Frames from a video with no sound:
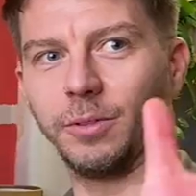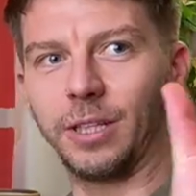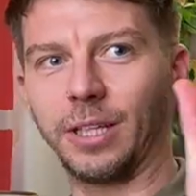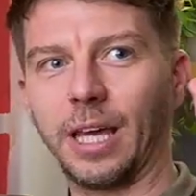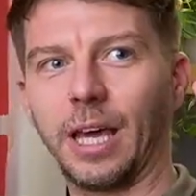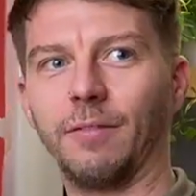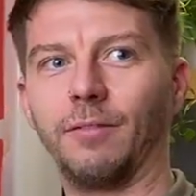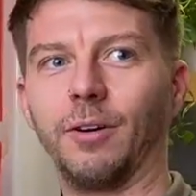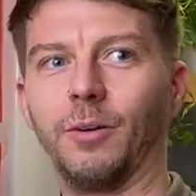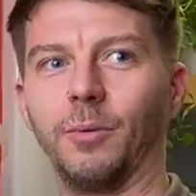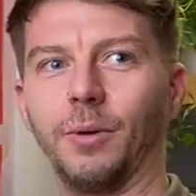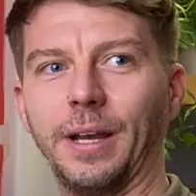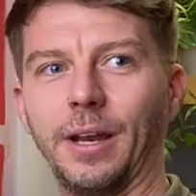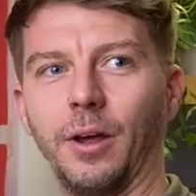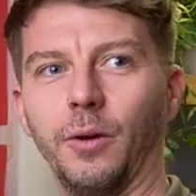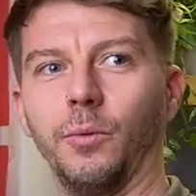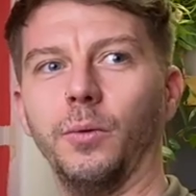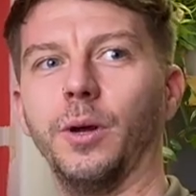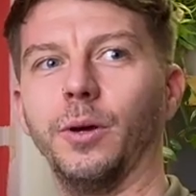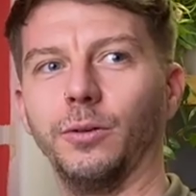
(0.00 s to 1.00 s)
together with
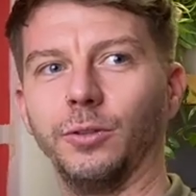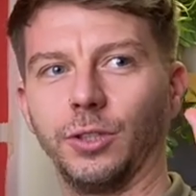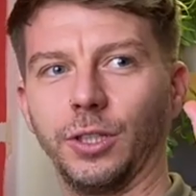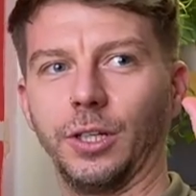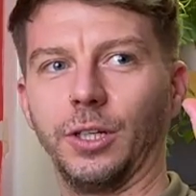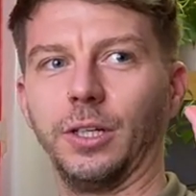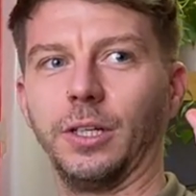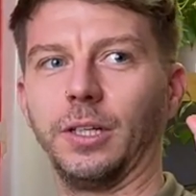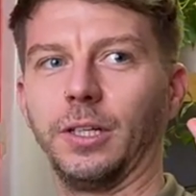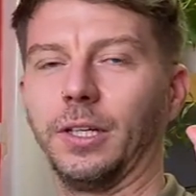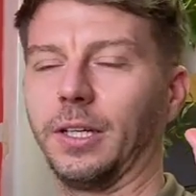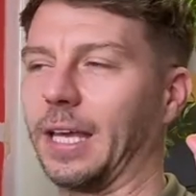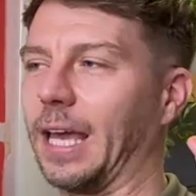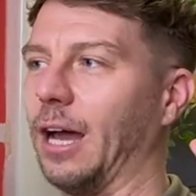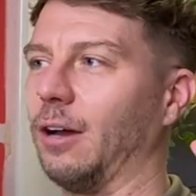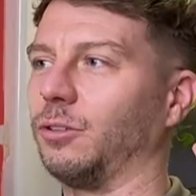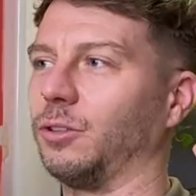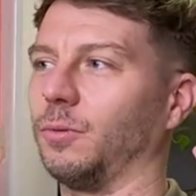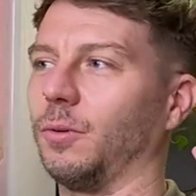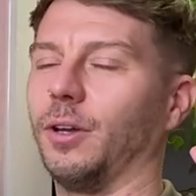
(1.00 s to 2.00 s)
no wheels in the
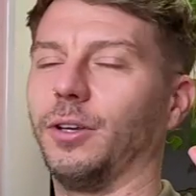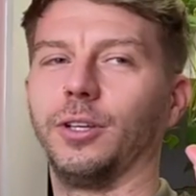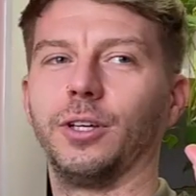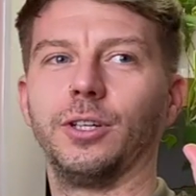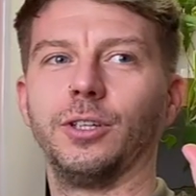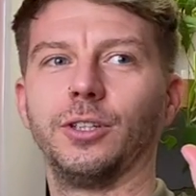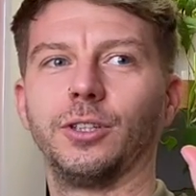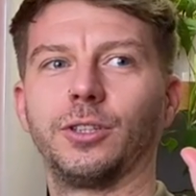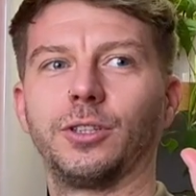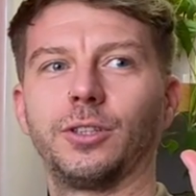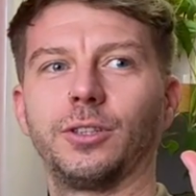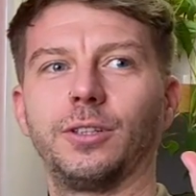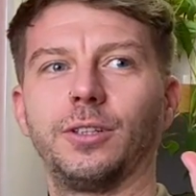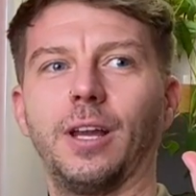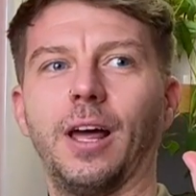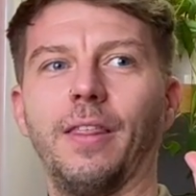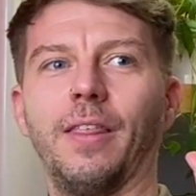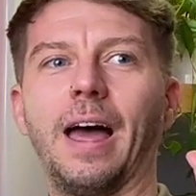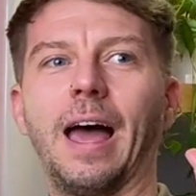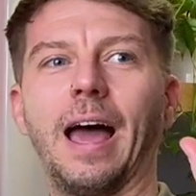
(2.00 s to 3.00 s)
Kaltik one, you can just
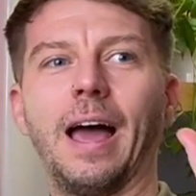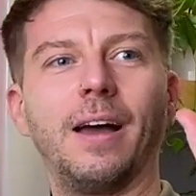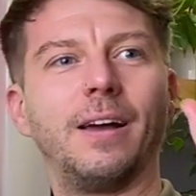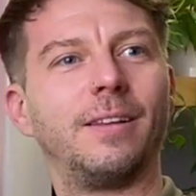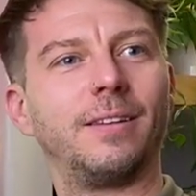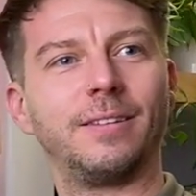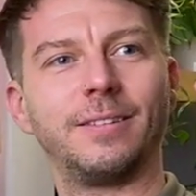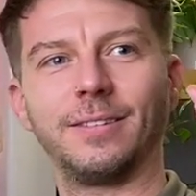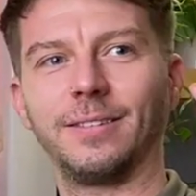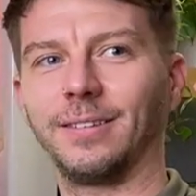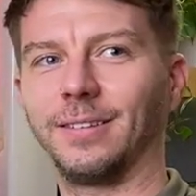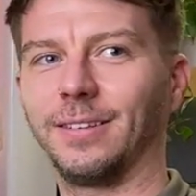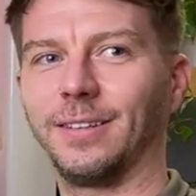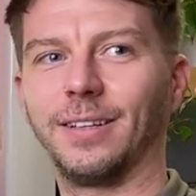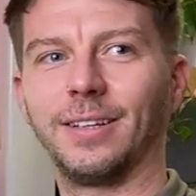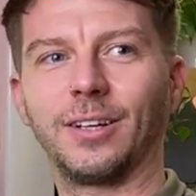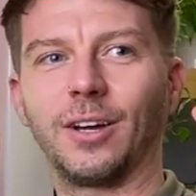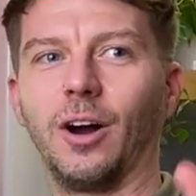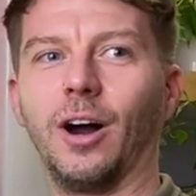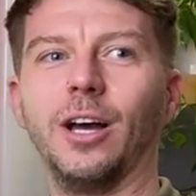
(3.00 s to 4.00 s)
like that.
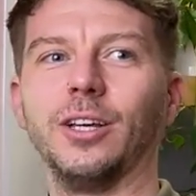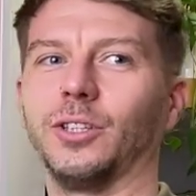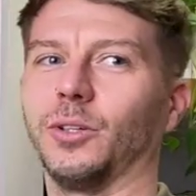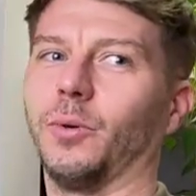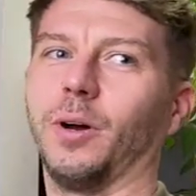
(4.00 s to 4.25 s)
squeeze. Kizer